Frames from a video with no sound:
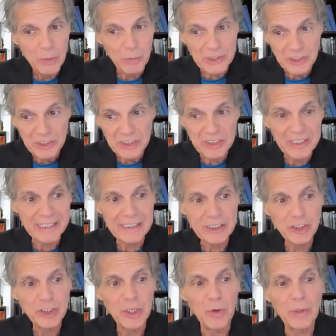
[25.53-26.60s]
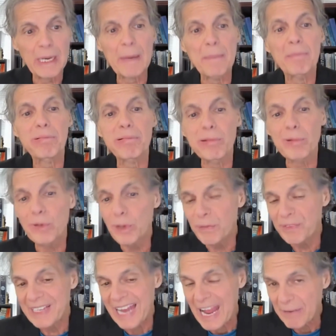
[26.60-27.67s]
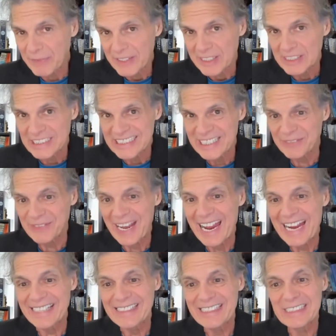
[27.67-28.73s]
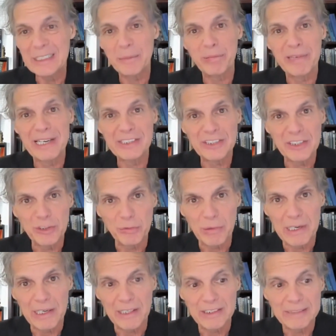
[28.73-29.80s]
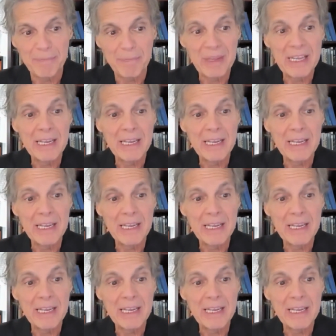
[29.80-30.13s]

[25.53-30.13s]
which the study showed improved the efficacy of antidepressant drugs